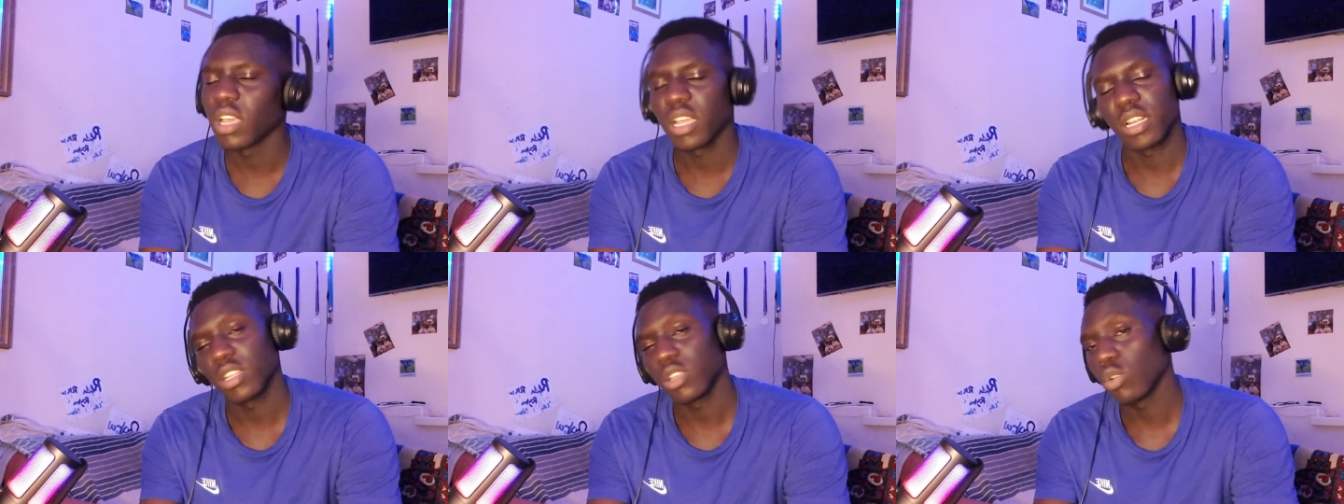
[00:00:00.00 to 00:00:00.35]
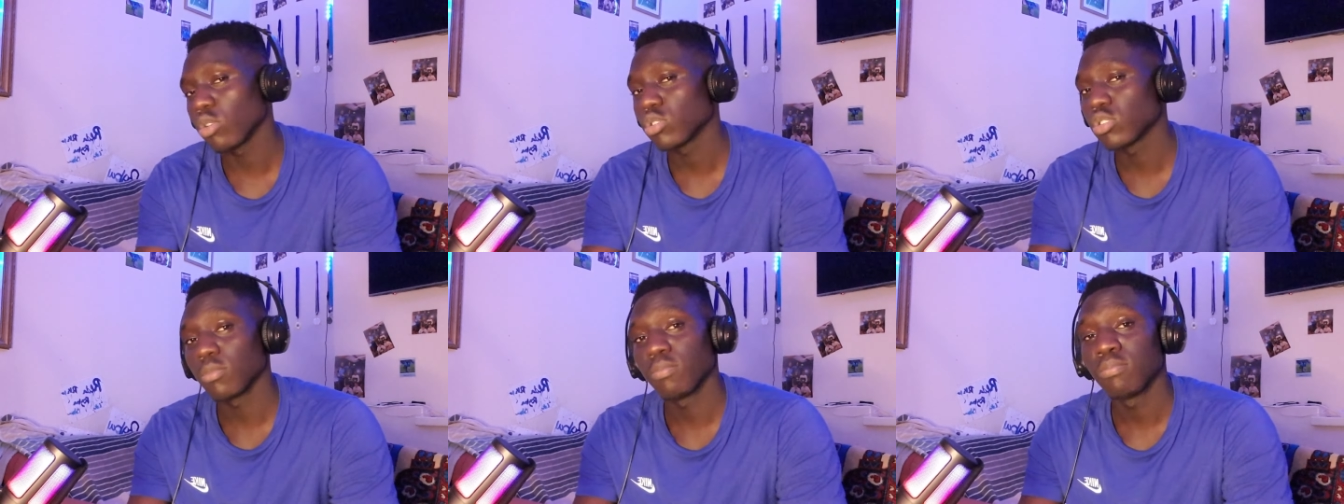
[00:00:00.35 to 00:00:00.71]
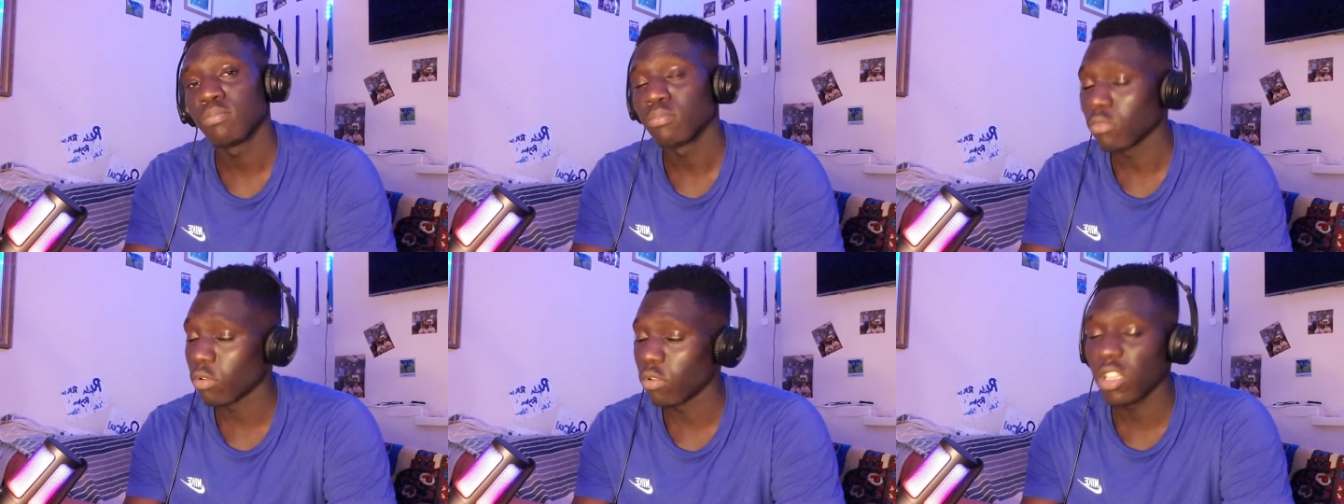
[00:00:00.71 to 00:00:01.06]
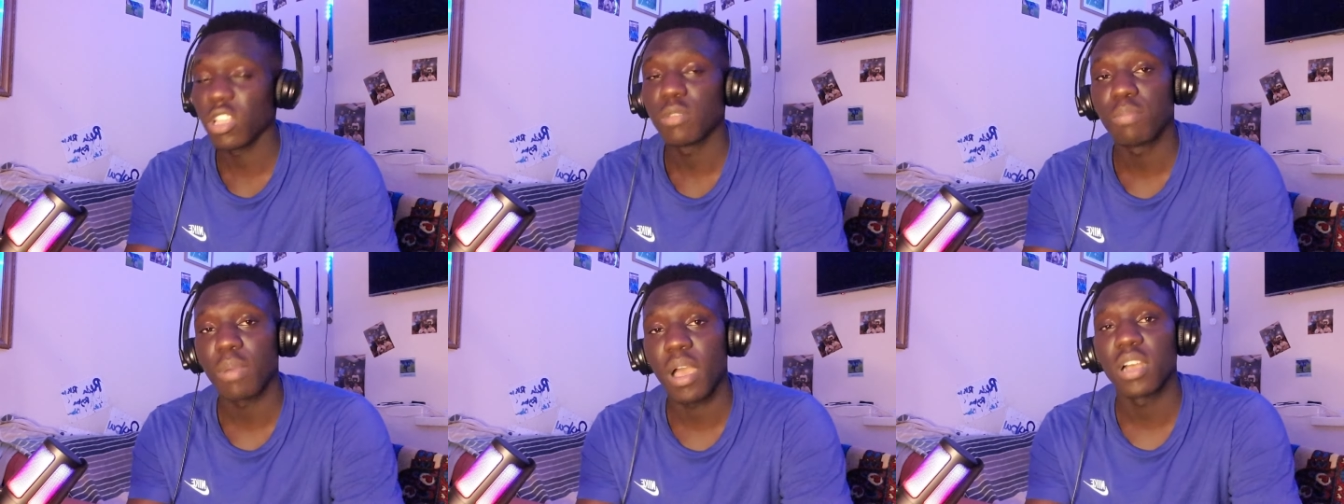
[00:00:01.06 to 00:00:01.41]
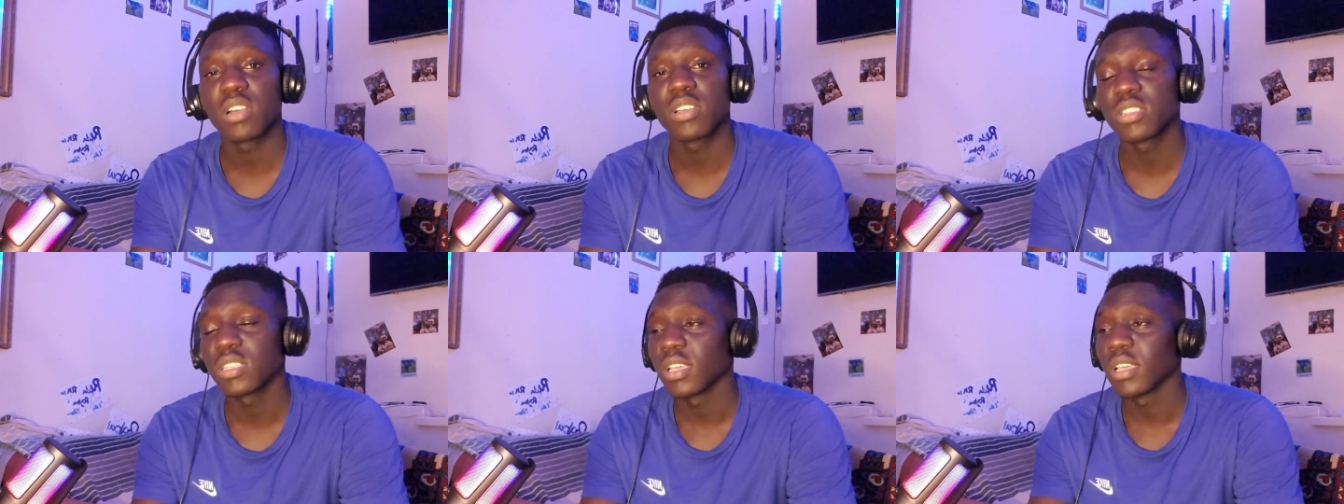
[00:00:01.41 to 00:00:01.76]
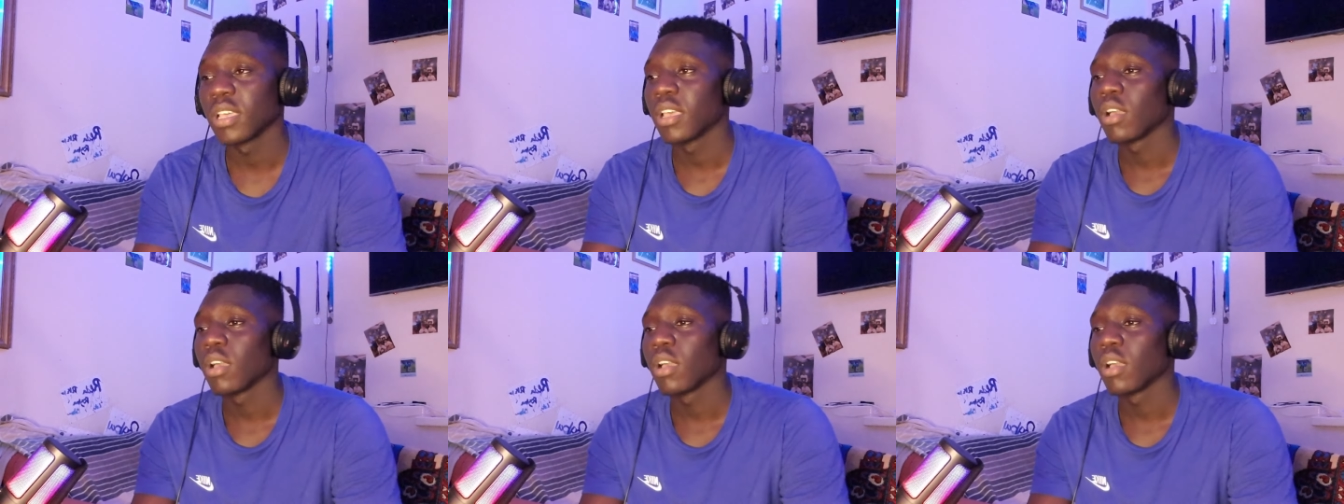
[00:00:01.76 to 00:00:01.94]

and he got some real bangers.